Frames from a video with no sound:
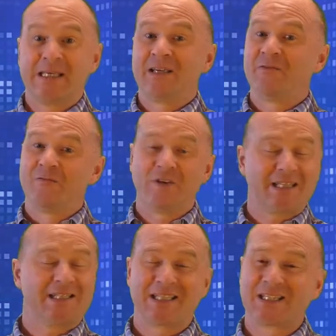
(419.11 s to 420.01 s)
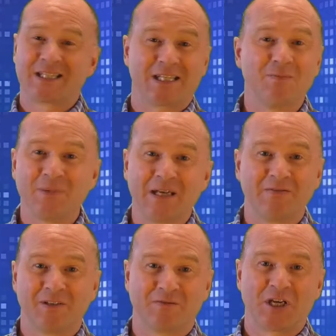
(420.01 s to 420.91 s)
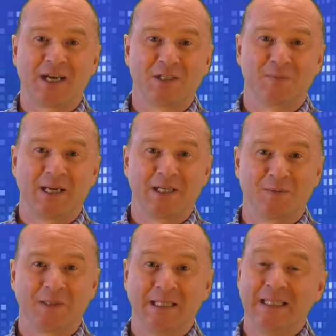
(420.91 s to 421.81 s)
invest in some level of change management,